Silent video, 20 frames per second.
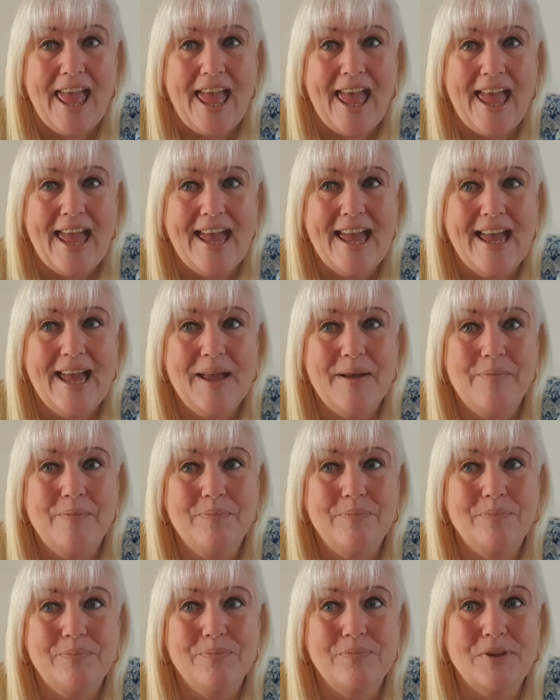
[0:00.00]
I
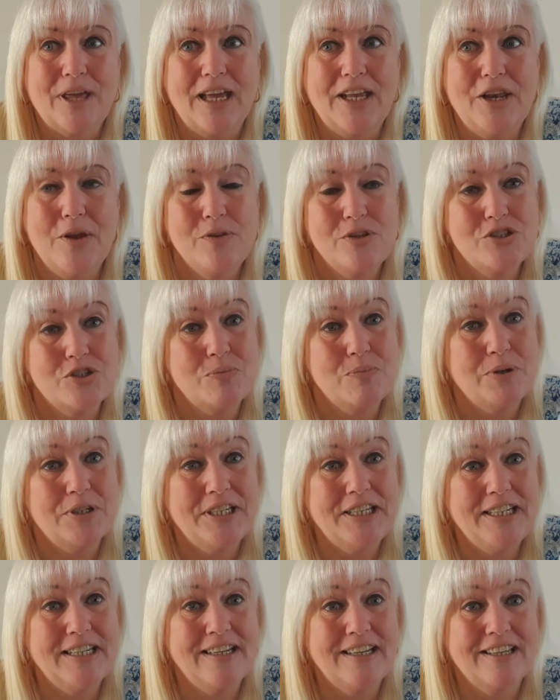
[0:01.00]
know there's
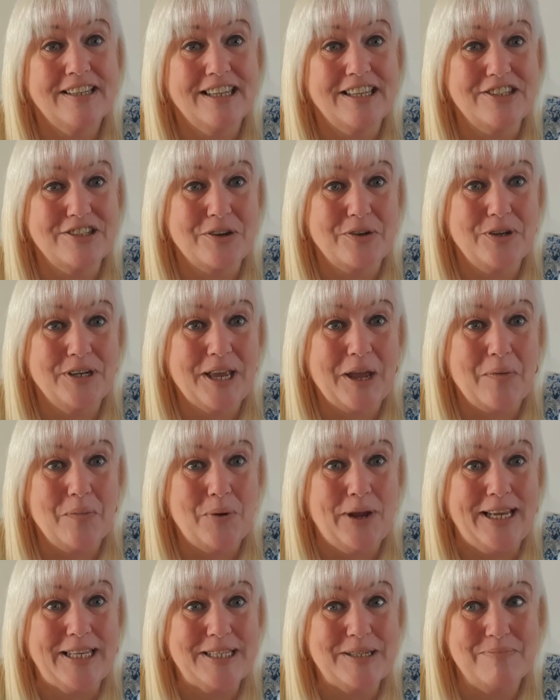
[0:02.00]
somebody that's going to get
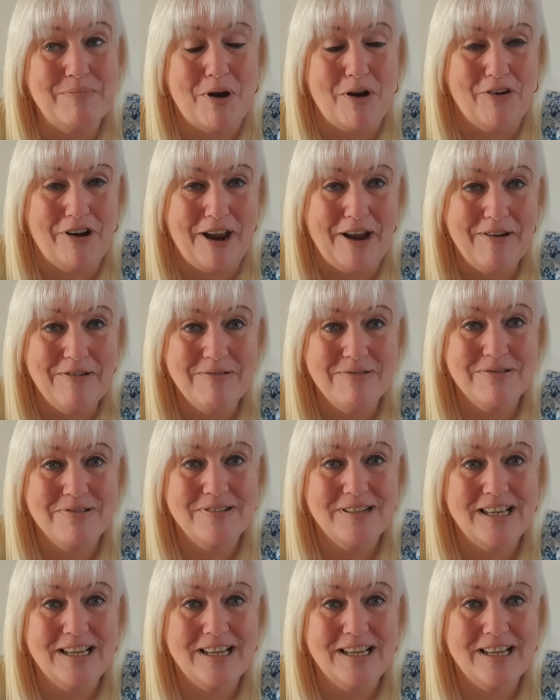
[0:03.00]
weight tomorrow,